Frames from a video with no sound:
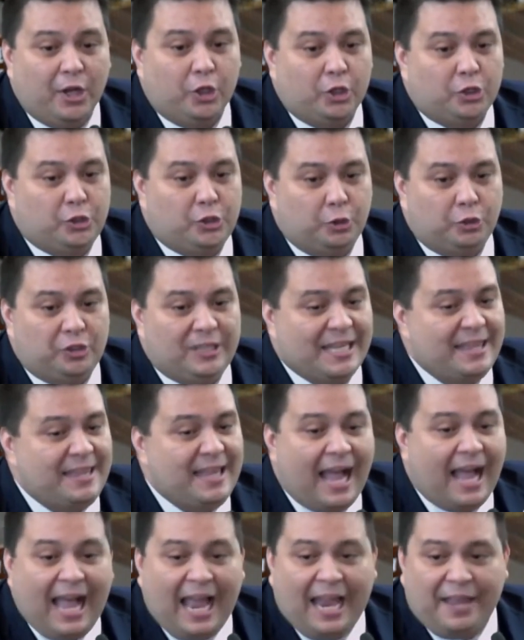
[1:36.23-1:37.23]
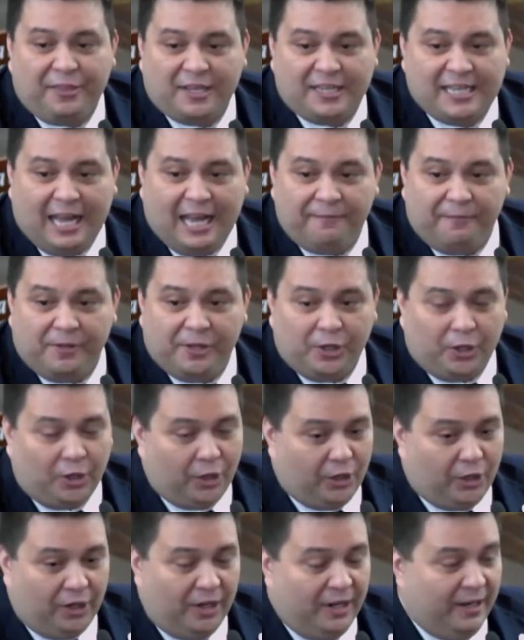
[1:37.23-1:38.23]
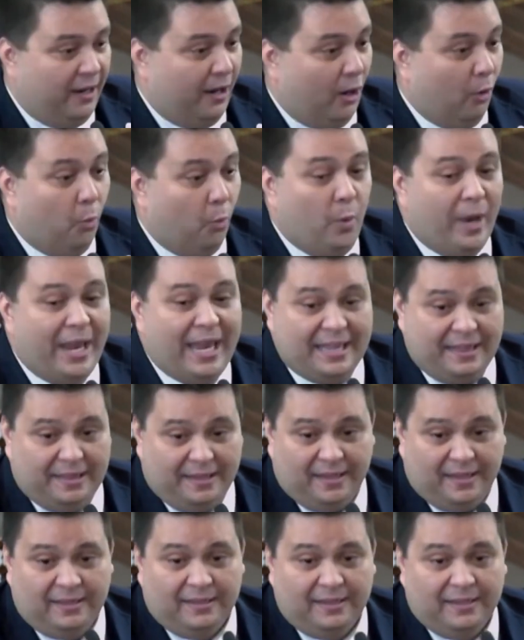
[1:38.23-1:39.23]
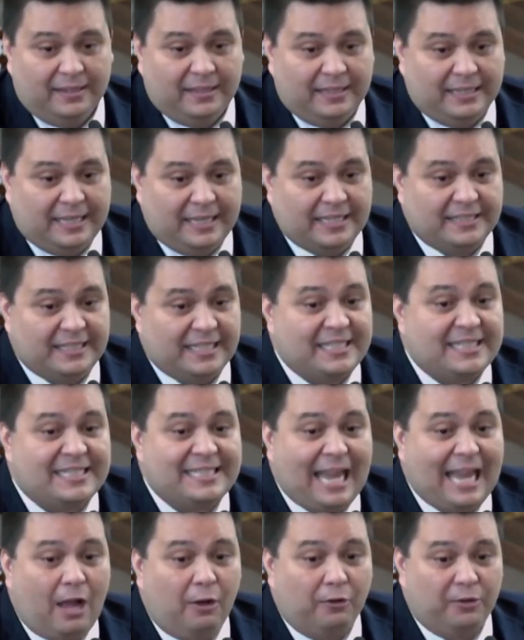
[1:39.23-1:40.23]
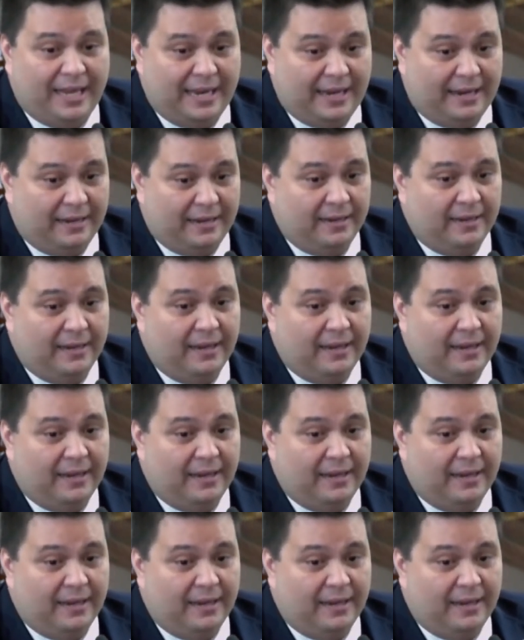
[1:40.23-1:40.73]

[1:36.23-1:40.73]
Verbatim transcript: to deny the governor a win is astounding.